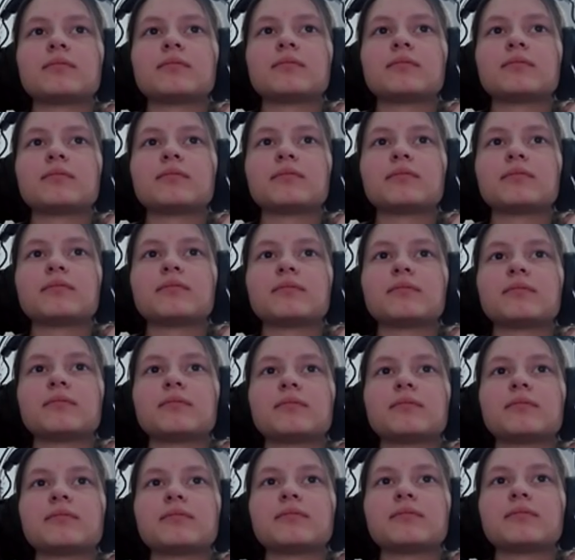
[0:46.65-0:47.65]

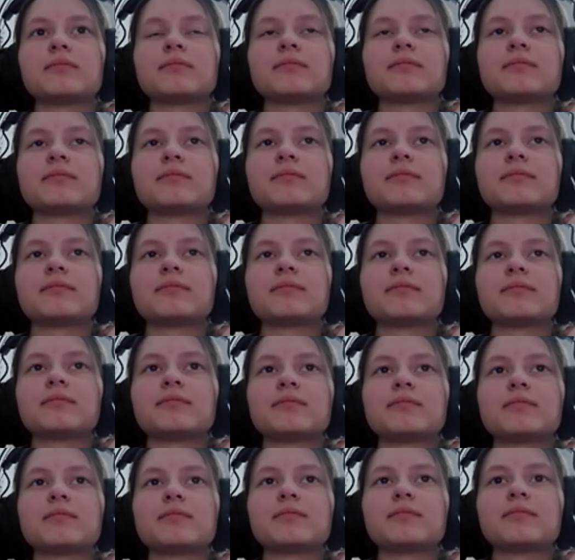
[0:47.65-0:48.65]

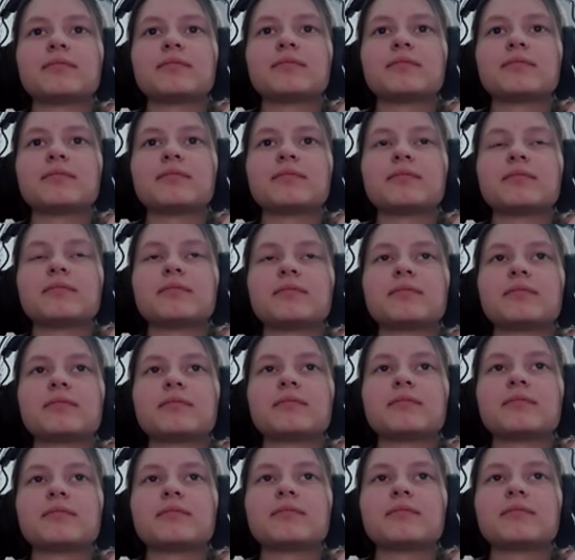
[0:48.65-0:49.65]

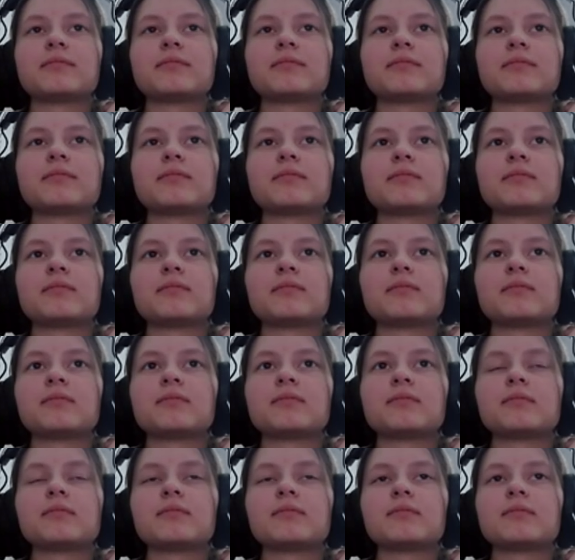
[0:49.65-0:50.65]

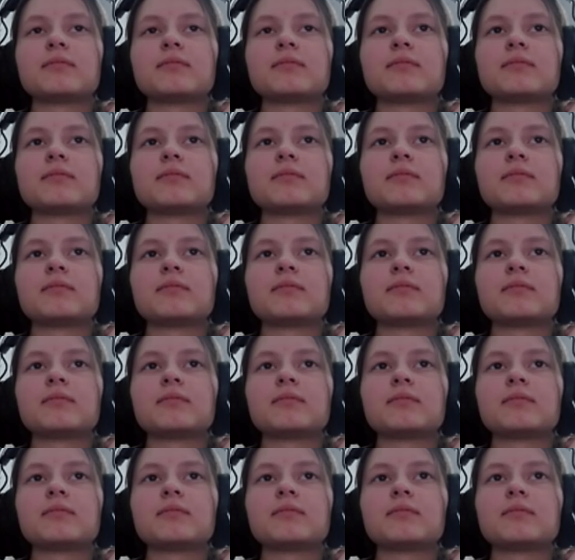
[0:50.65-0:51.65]

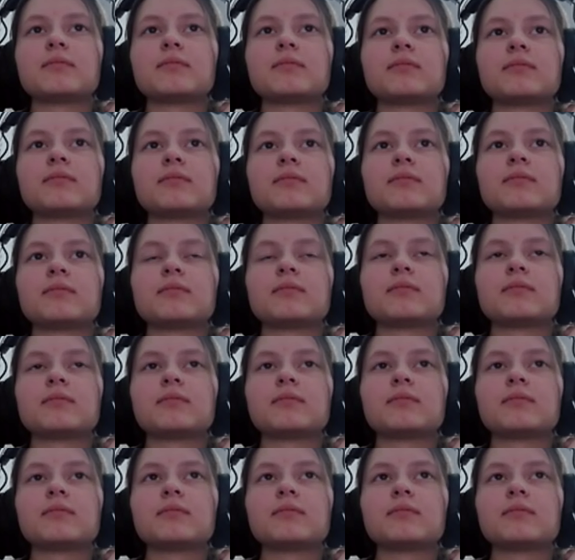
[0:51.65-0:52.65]

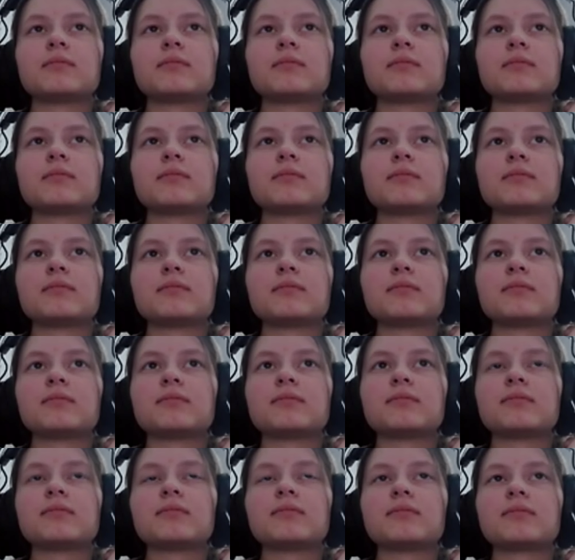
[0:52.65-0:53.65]

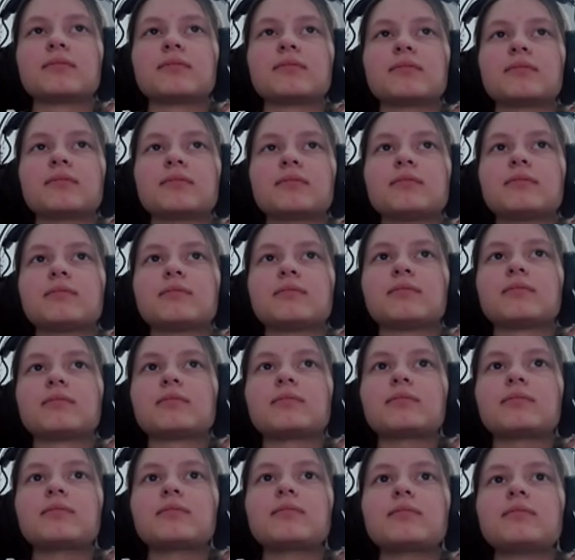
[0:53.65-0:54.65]
No words are spoken by the person on screen.